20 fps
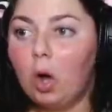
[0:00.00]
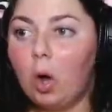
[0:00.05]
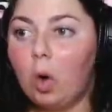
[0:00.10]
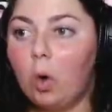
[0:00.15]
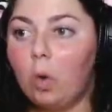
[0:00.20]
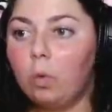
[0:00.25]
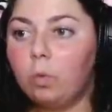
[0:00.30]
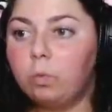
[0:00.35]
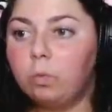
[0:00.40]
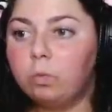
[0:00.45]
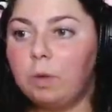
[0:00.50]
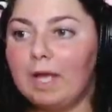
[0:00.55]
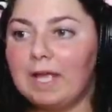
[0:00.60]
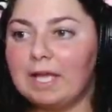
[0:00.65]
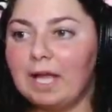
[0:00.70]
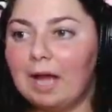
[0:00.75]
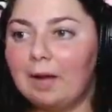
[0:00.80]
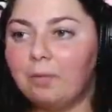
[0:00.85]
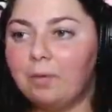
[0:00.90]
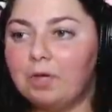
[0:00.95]
Oh,
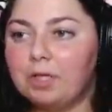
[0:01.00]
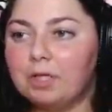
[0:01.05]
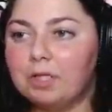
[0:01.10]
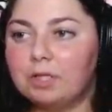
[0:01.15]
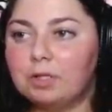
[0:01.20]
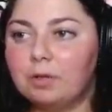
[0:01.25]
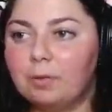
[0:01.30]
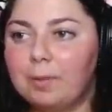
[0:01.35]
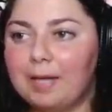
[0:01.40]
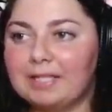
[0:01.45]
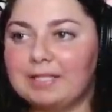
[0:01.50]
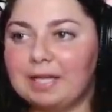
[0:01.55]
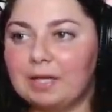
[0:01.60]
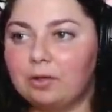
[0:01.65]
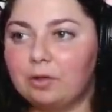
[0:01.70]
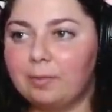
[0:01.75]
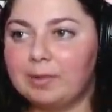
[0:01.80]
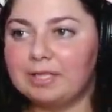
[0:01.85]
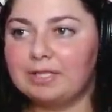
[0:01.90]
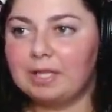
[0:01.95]
wait. I want to go back
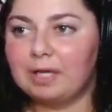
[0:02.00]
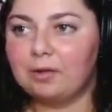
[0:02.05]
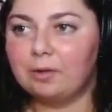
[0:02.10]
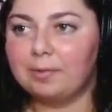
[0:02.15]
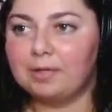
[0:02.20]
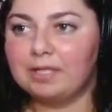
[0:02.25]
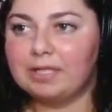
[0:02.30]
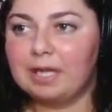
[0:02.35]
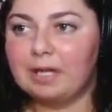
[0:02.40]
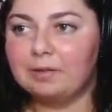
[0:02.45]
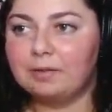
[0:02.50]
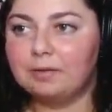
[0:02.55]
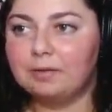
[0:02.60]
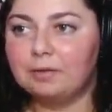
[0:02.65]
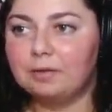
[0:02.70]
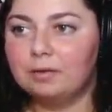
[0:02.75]
down, go back down, go back down.